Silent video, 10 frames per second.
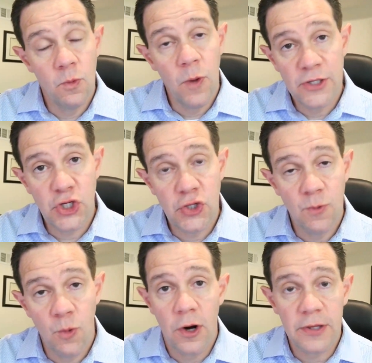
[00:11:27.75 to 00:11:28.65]
what
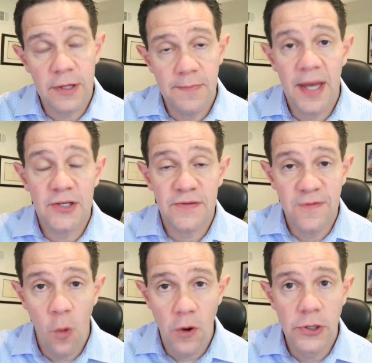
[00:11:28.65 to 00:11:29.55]
should work the best
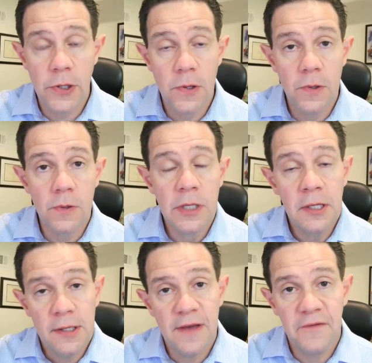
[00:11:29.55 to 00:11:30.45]
for you
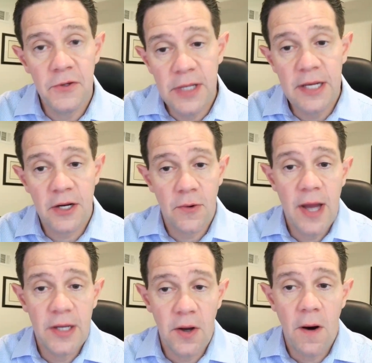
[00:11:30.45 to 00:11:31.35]
if you need a
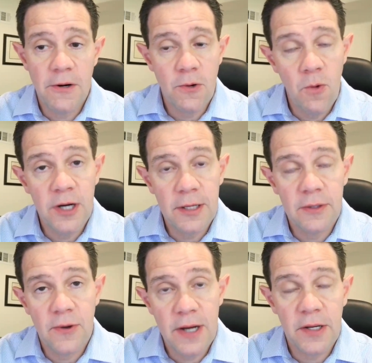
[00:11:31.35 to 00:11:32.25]
credit card or want a
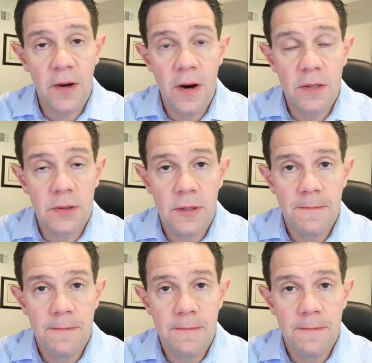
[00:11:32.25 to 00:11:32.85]
credit card.